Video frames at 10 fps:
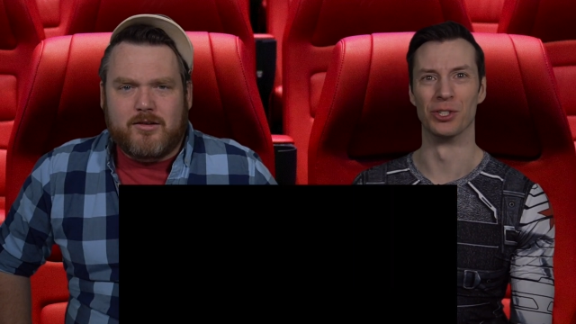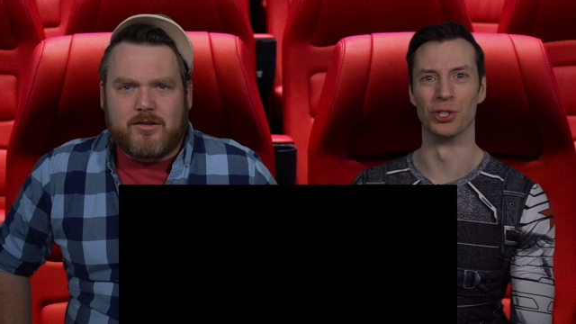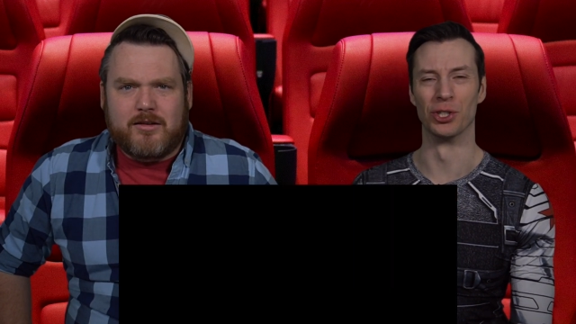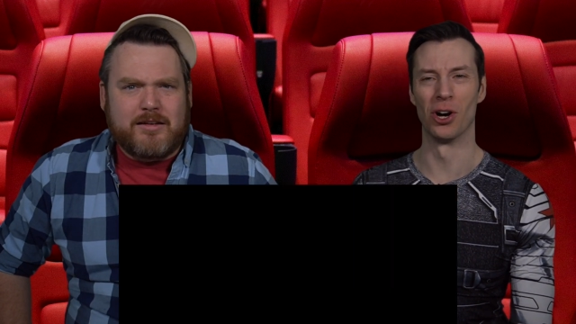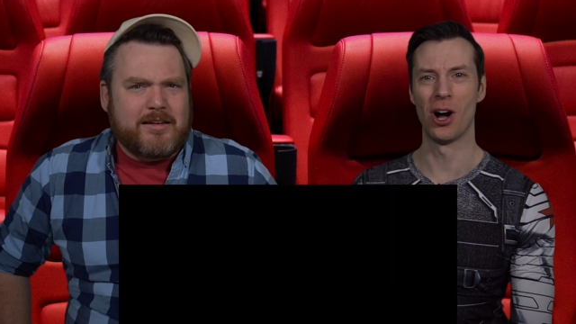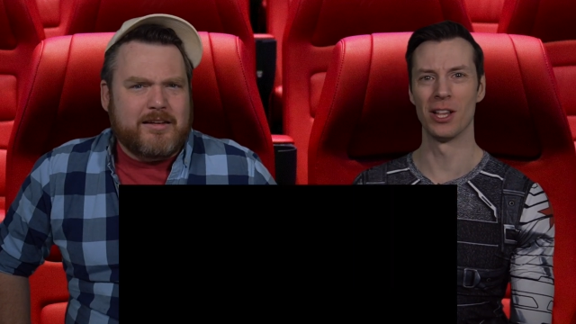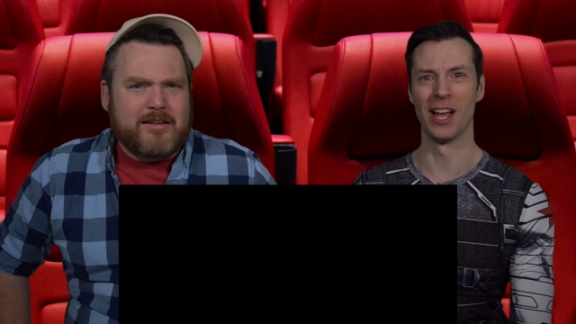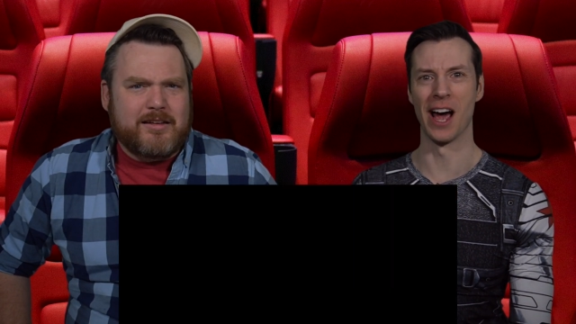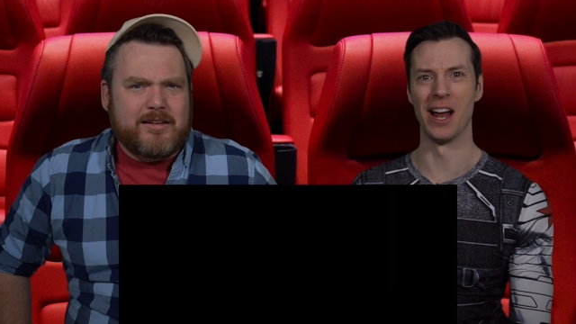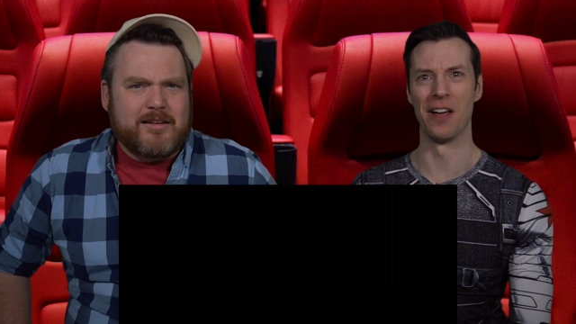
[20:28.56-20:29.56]

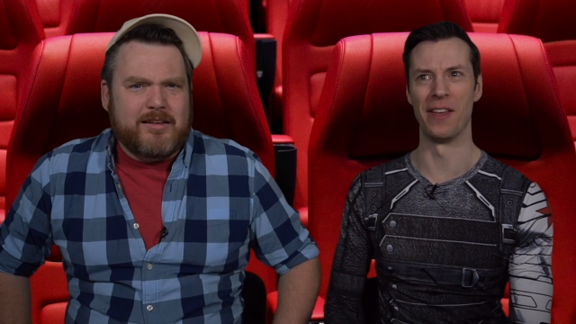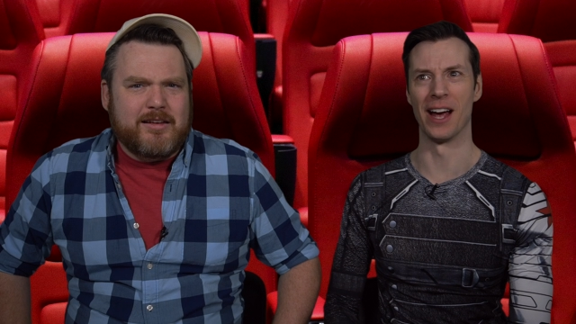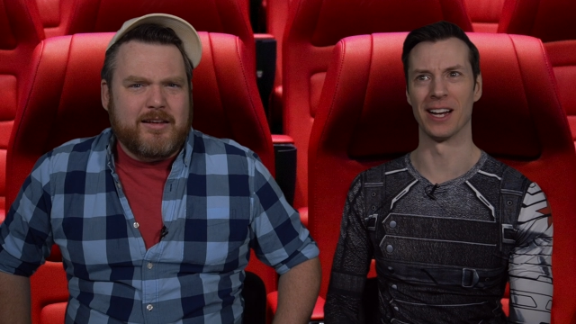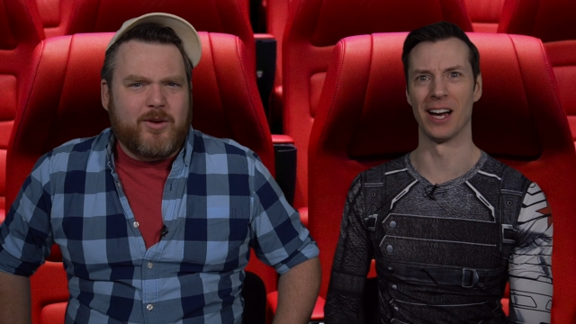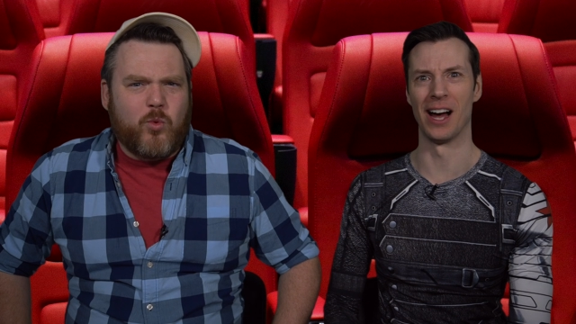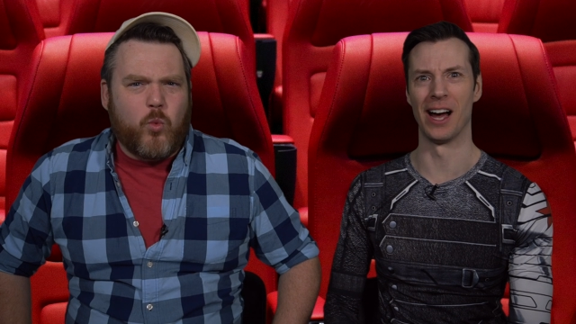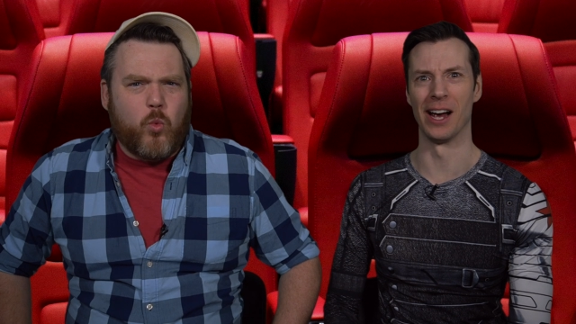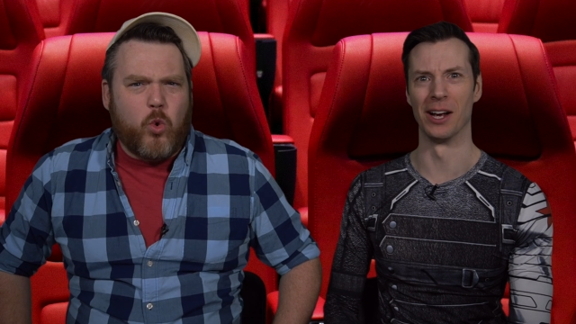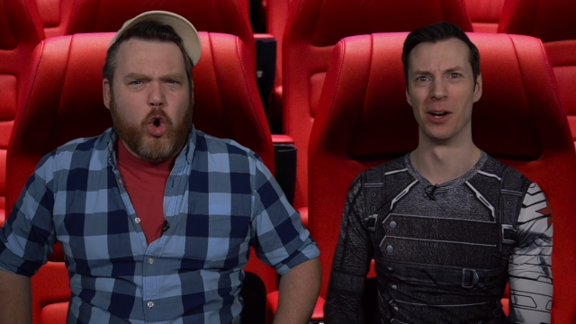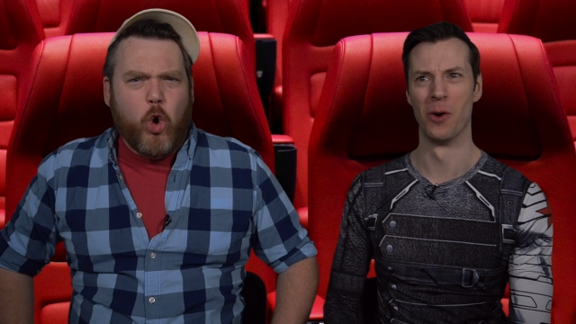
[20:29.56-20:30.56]
Speaker 1: Jawline on that
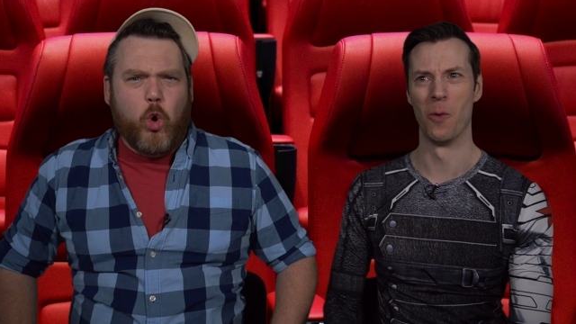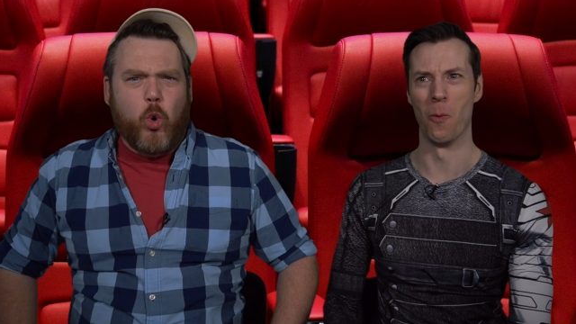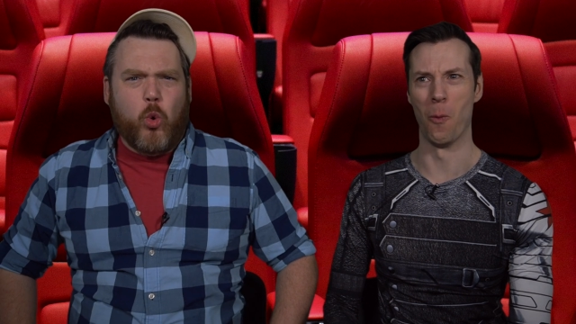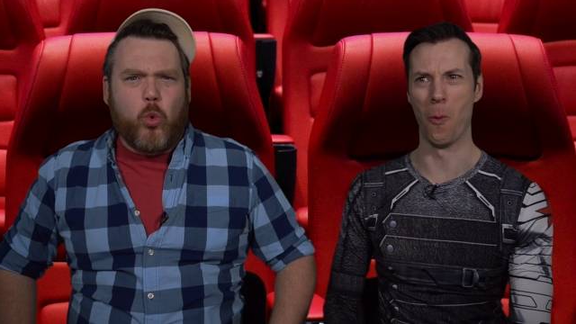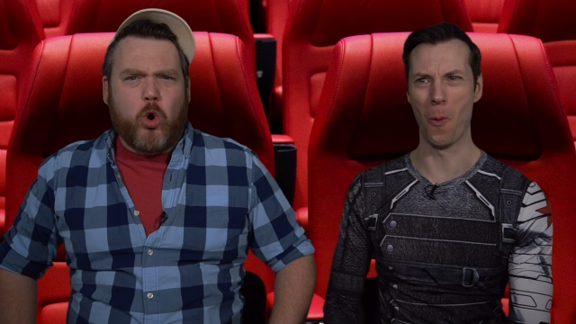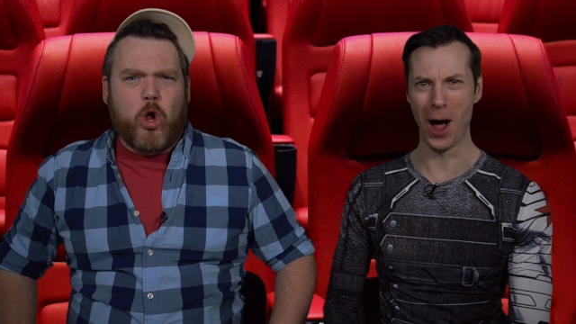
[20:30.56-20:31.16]
guy. Woo!